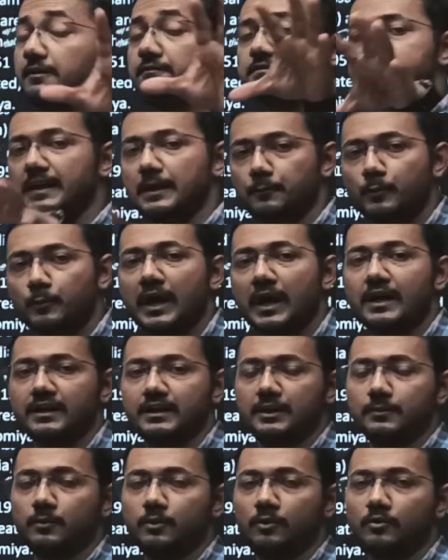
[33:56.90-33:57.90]
safeguard
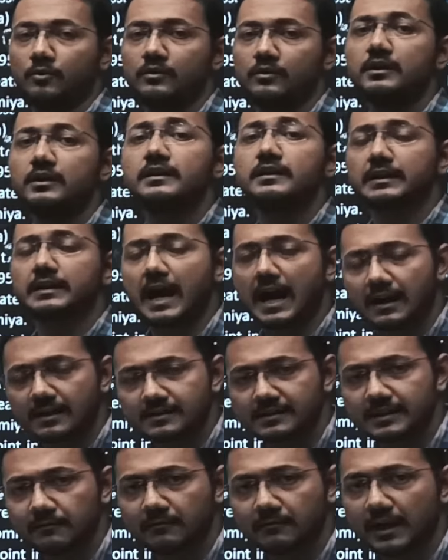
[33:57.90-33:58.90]
dibo kak
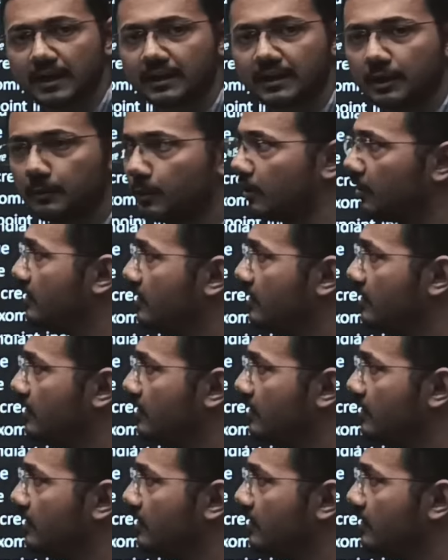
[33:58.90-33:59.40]
safeguard dibo